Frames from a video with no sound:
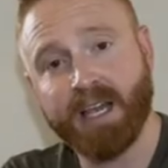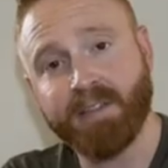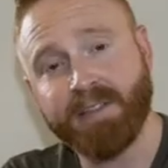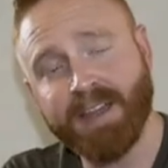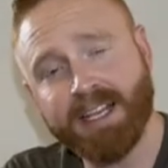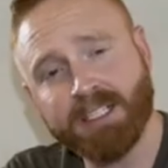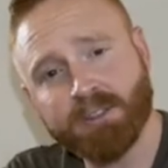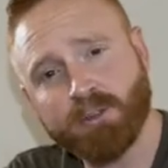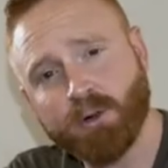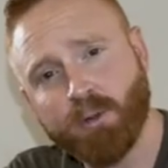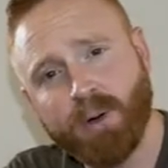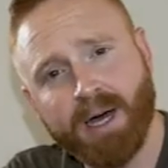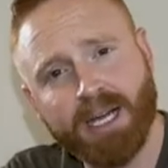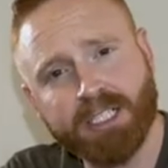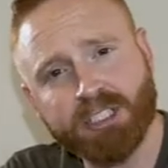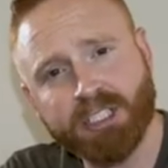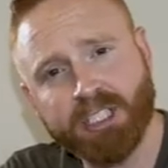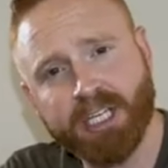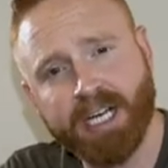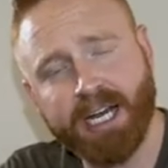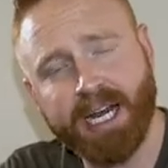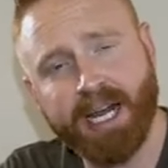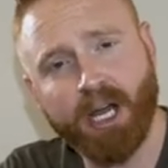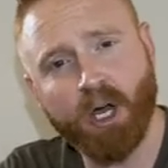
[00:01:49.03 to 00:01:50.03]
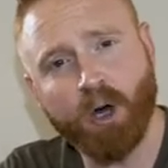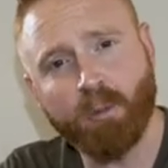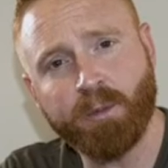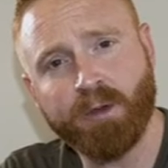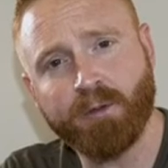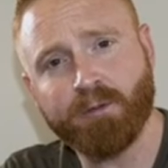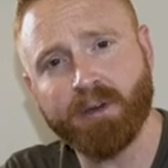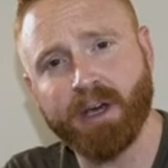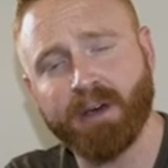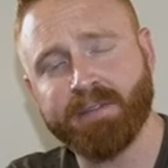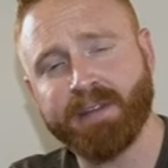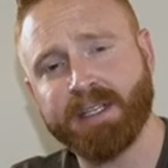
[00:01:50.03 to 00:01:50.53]
Thanks for watching and I hope you
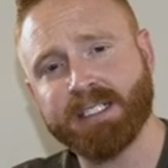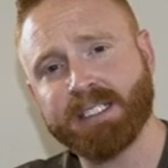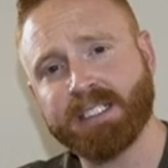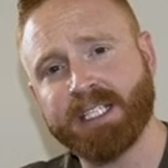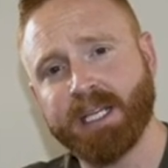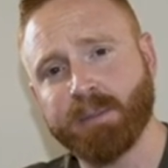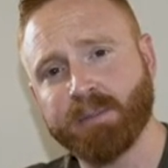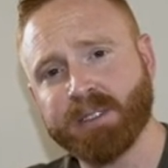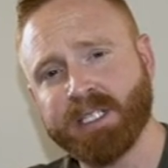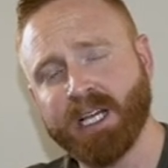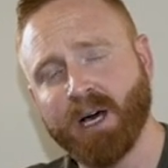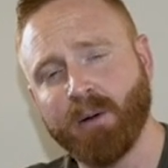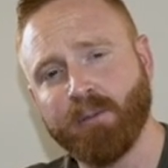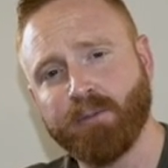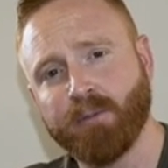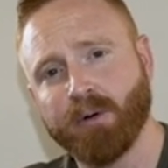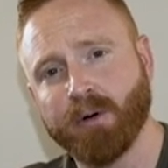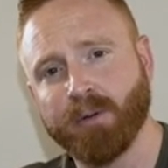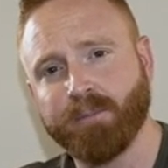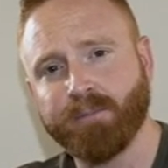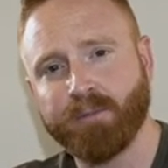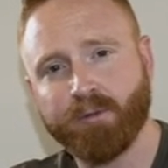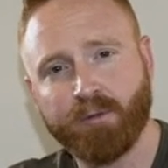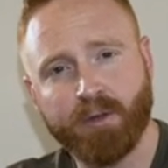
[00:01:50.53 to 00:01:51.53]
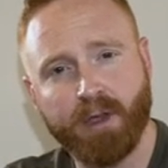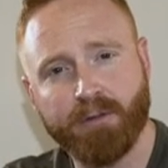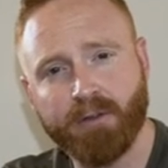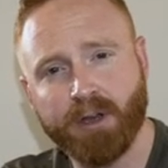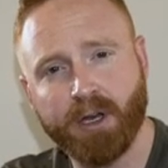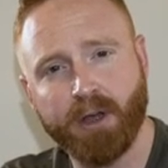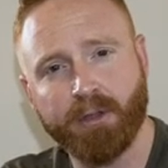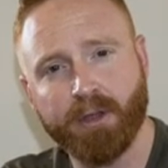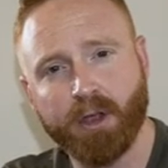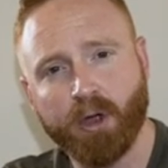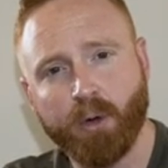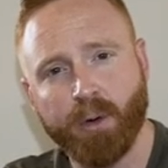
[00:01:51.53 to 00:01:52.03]
found these tips helpful. If you have any
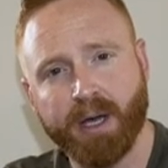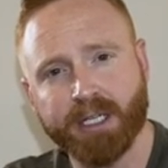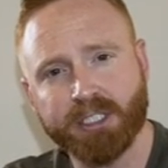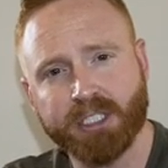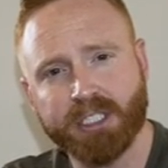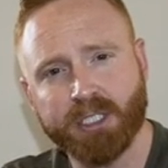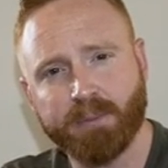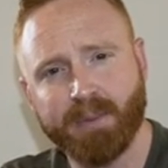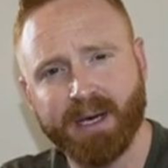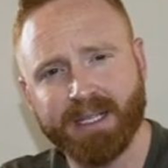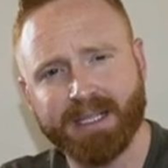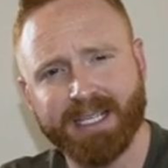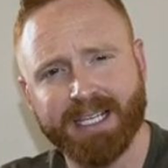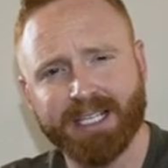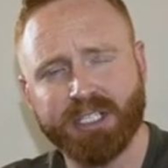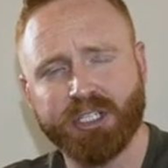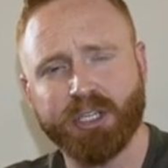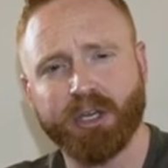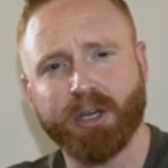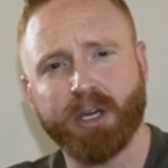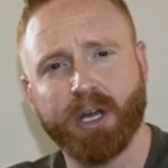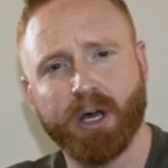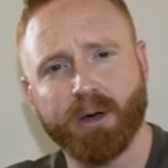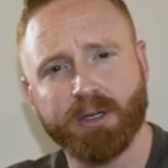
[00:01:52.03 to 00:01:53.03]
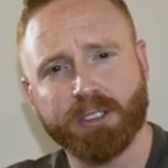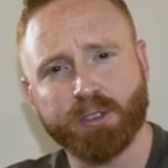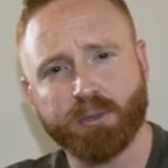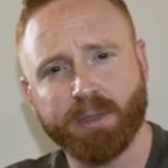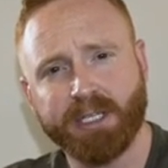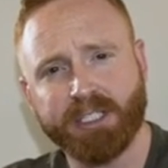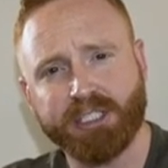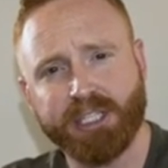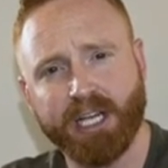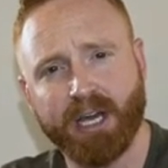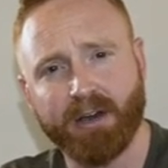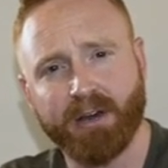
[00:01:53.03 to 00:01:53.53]
other questions about this, you can always
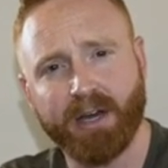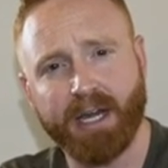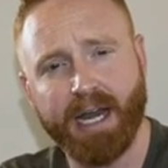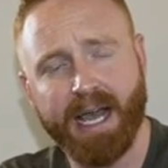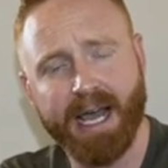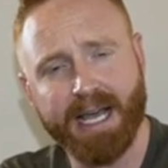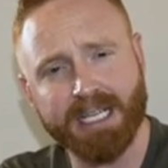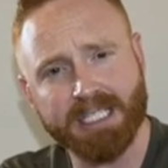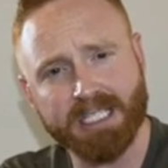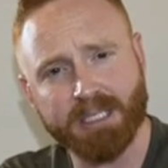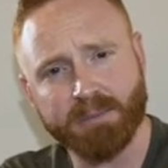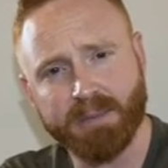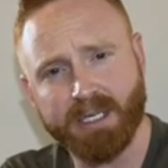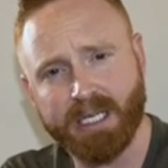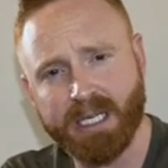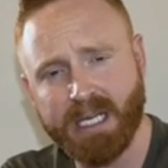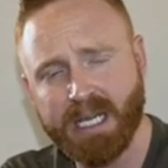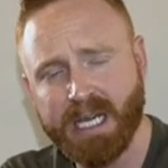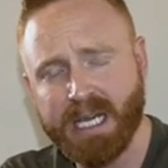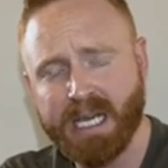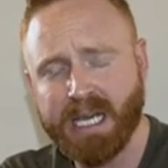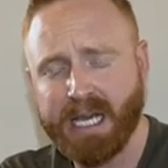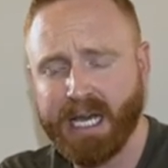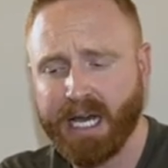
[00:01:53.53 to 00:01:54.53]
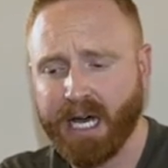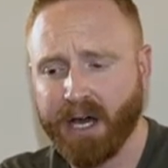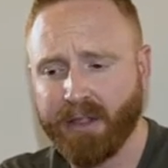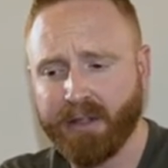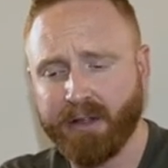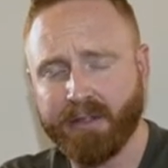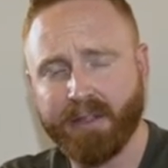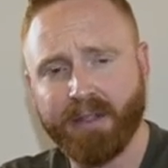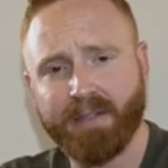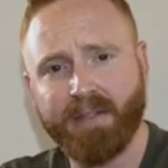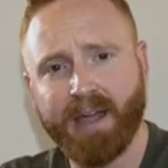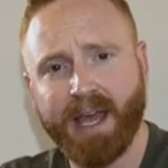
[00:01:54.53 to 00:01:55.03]
reach out and ask me. Other
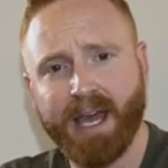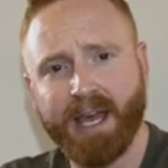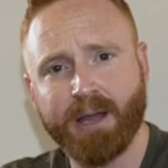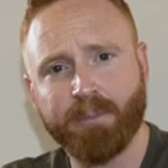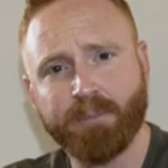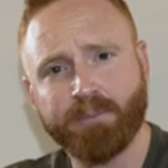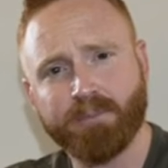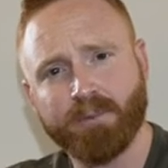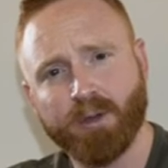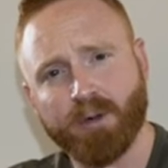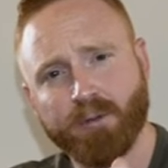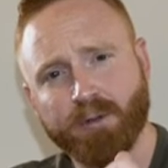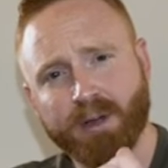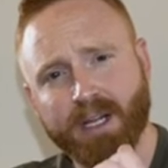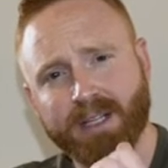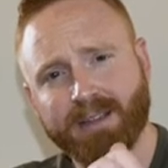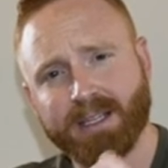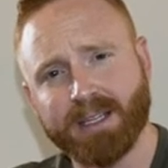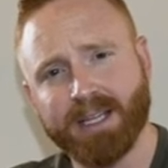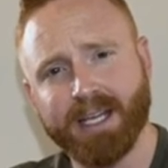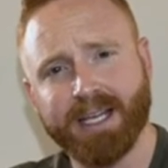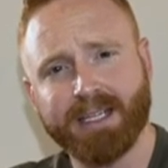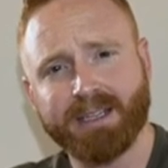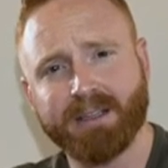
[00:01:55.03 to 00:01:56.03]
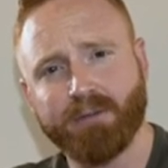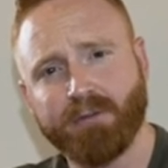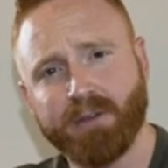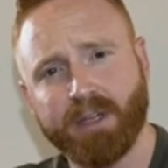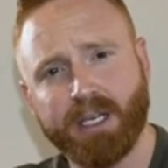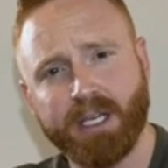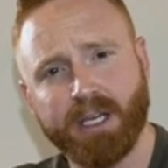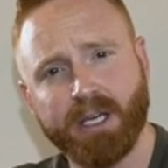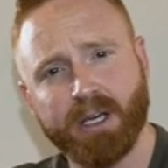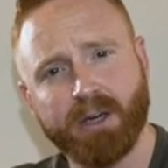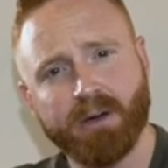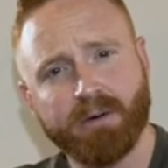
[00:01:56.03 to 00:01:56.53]
than that, don't forget to like the
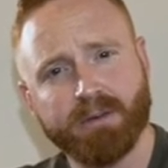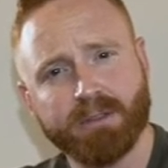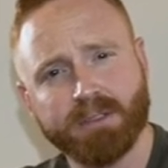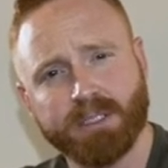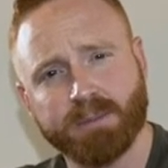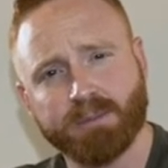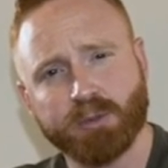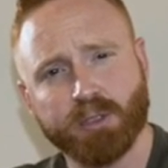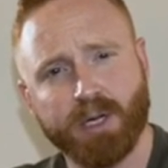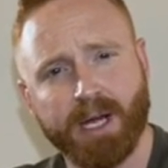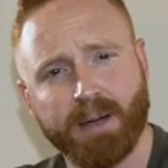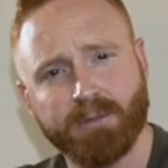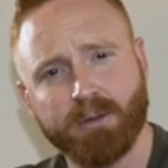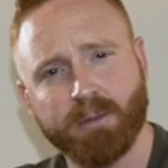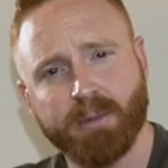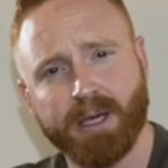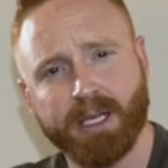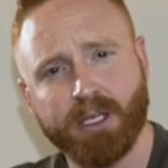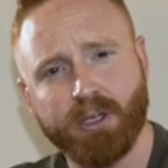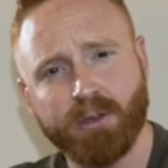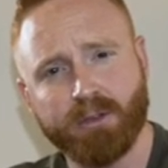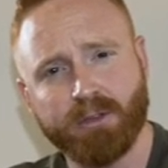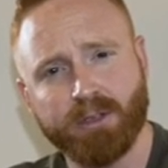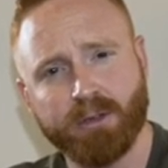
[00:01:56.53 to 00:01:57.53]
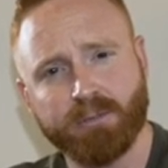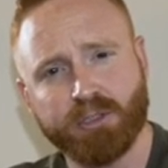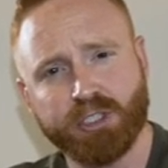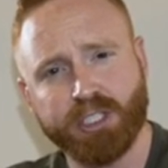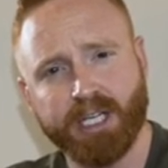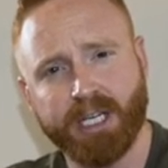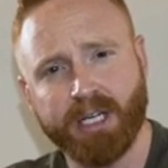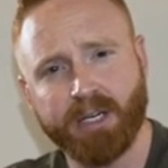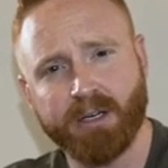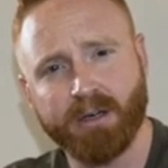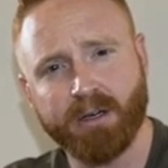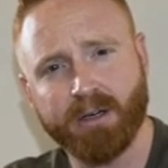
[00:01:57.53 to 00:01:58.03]
video, subscribe to my YouTube
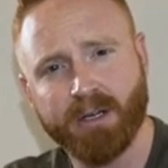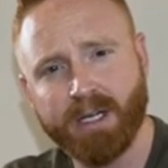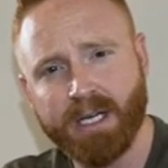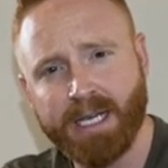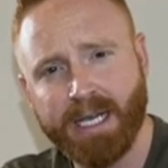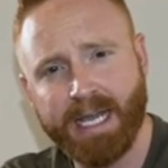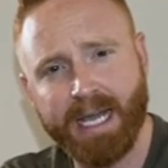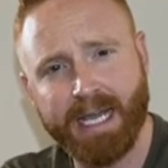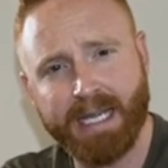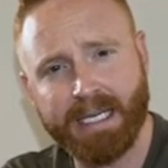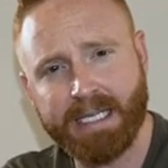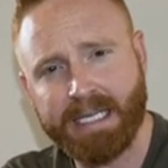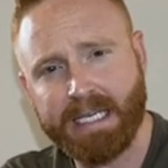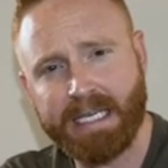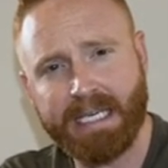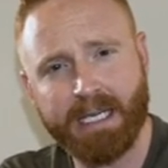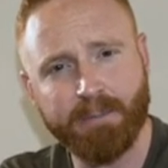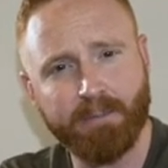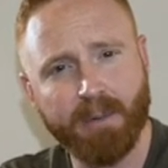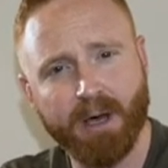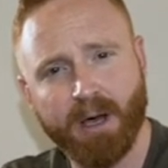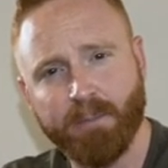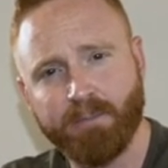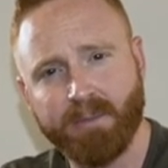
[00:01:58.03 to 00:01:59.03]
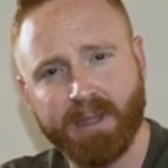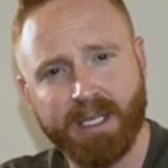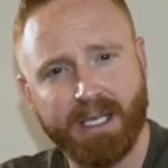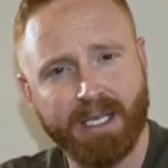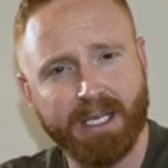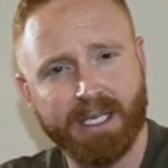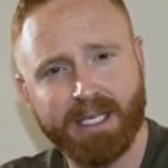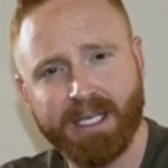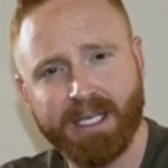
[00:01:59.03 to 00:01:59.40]
channel, and keep up the